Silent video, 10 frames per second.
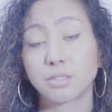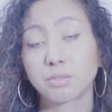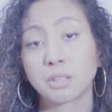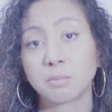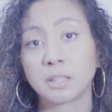
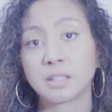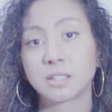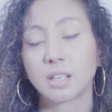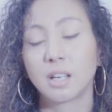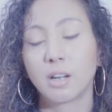
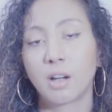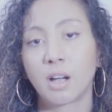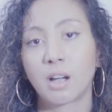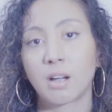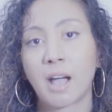treatment
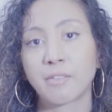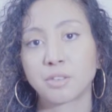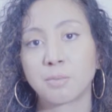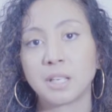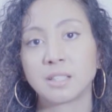
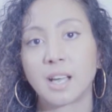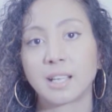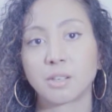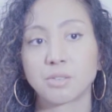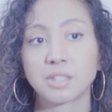after being
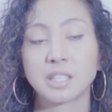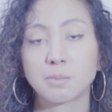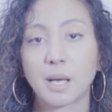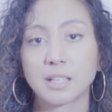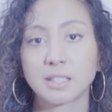diagnosed
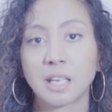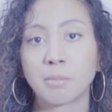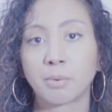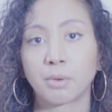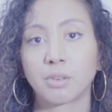this past
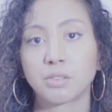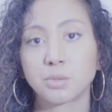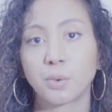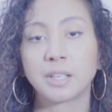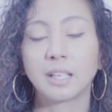April
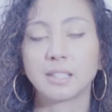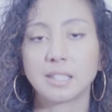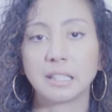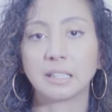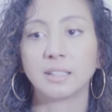
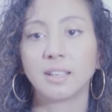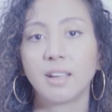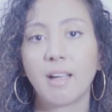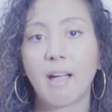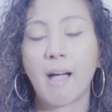2018.
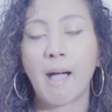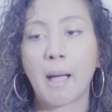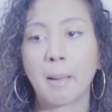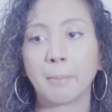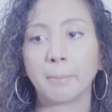
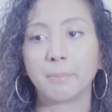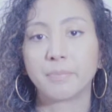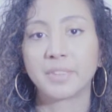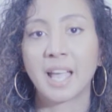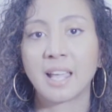
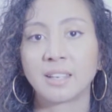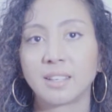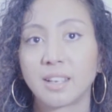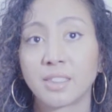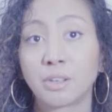
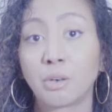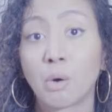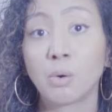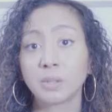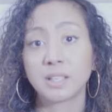And the
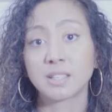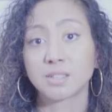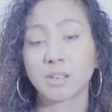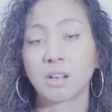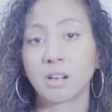goal
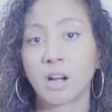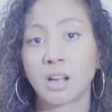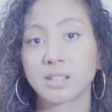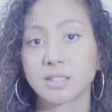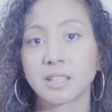is
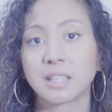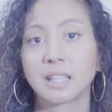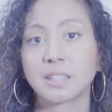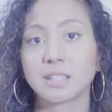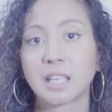honestly
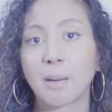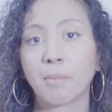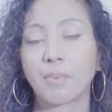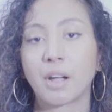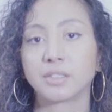that this
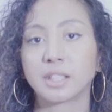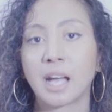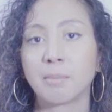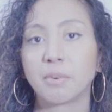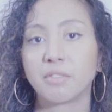time around
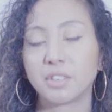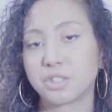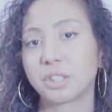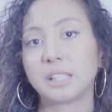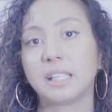I'm
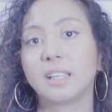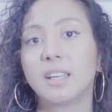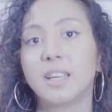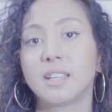officially